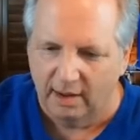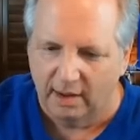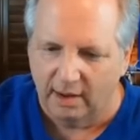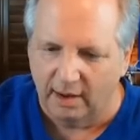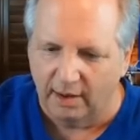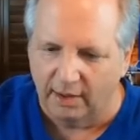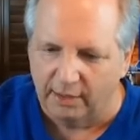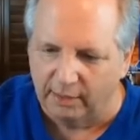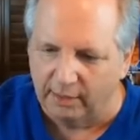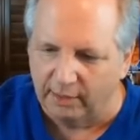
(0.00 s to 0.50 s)

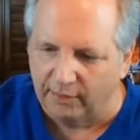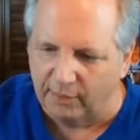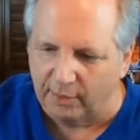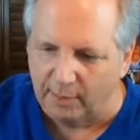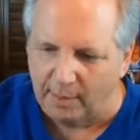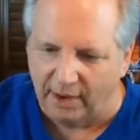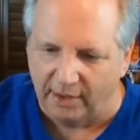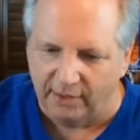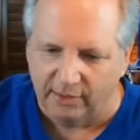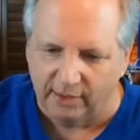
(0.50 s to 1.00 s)
Other
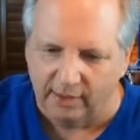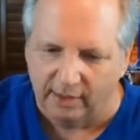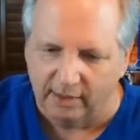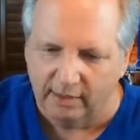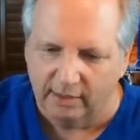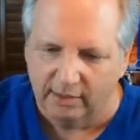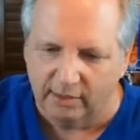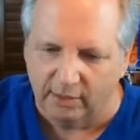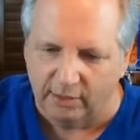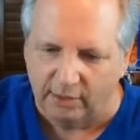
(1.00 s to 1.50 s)
information.
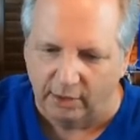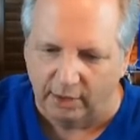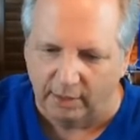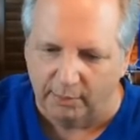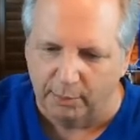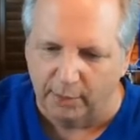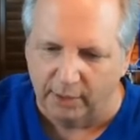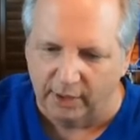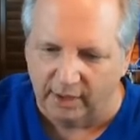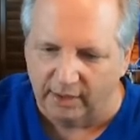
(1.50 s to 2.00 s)
So you can
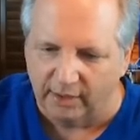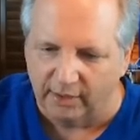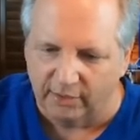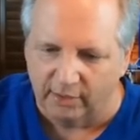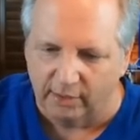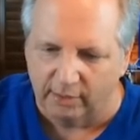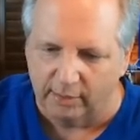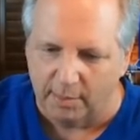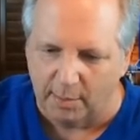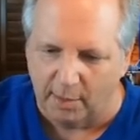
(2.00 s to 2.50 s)
put
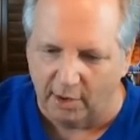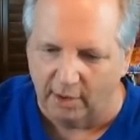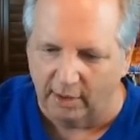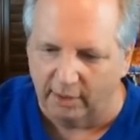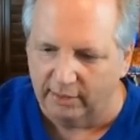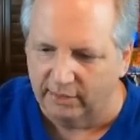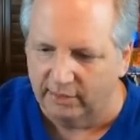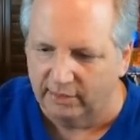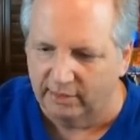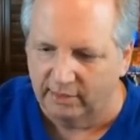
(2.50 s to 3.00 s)
additional
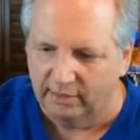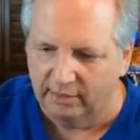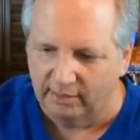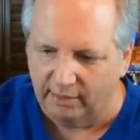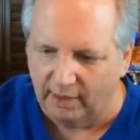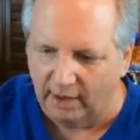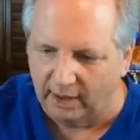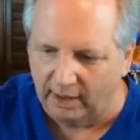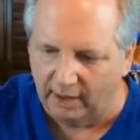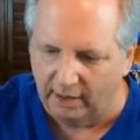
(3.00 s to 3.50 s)
remarks
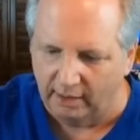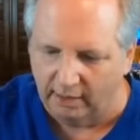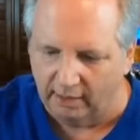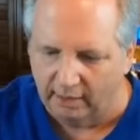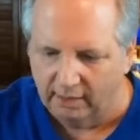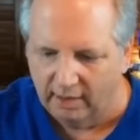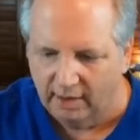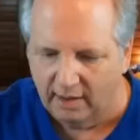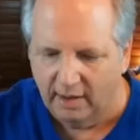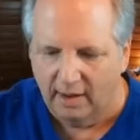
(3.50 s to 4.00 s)
right here.
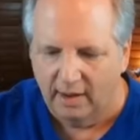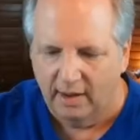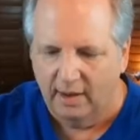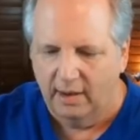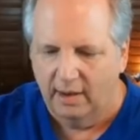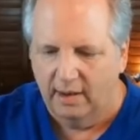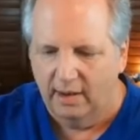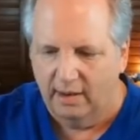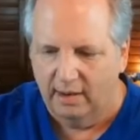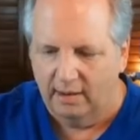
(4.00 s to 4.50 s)

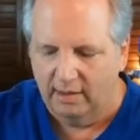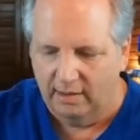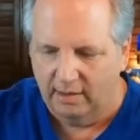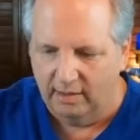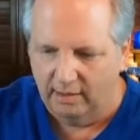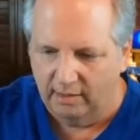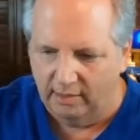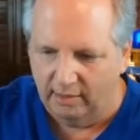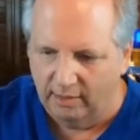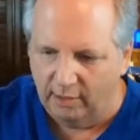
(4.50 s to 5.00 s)

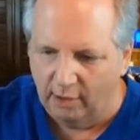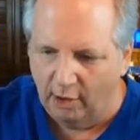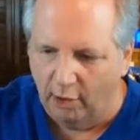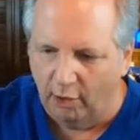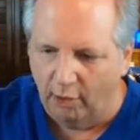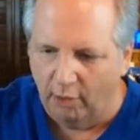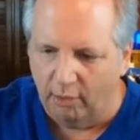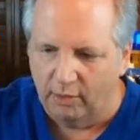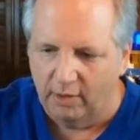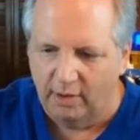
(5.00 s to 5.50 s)

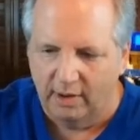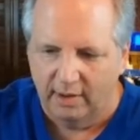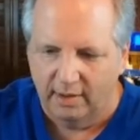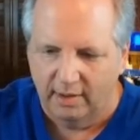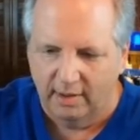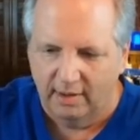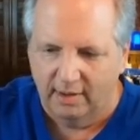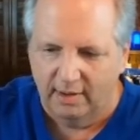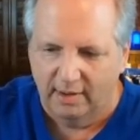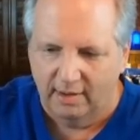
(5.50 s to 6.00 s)
No,
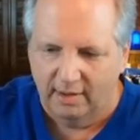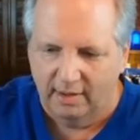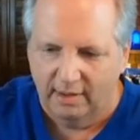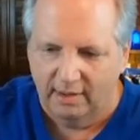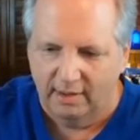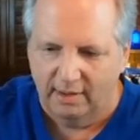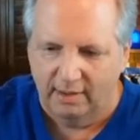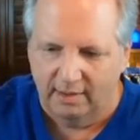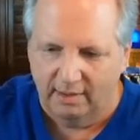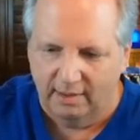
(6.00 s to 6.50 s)

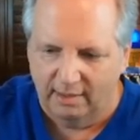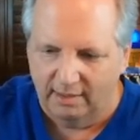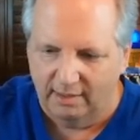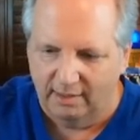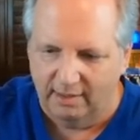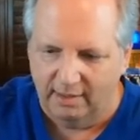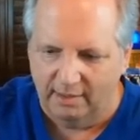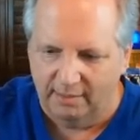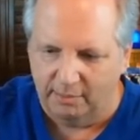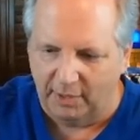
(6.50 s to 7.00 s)

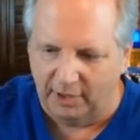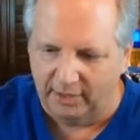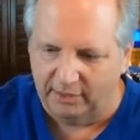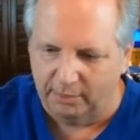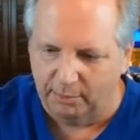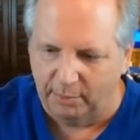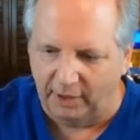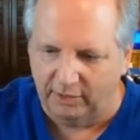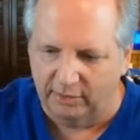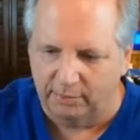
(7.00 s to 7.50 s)
my
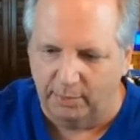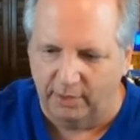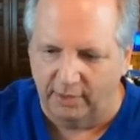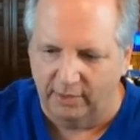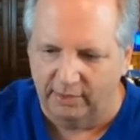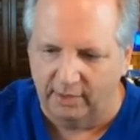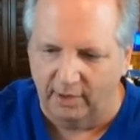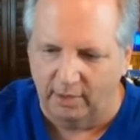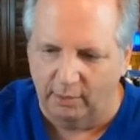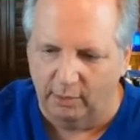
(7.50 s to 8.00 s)
space bar is
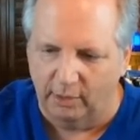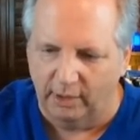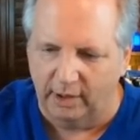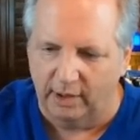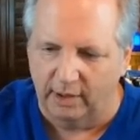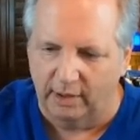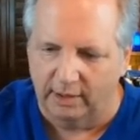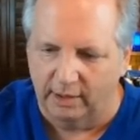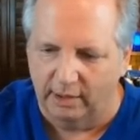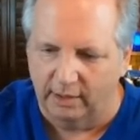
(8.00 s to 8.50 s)
not working
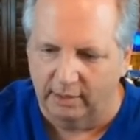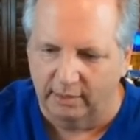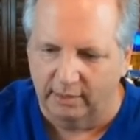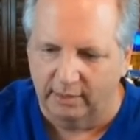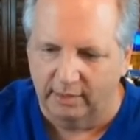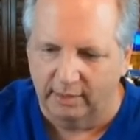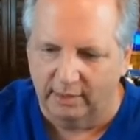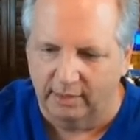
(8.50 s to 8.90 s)
on here.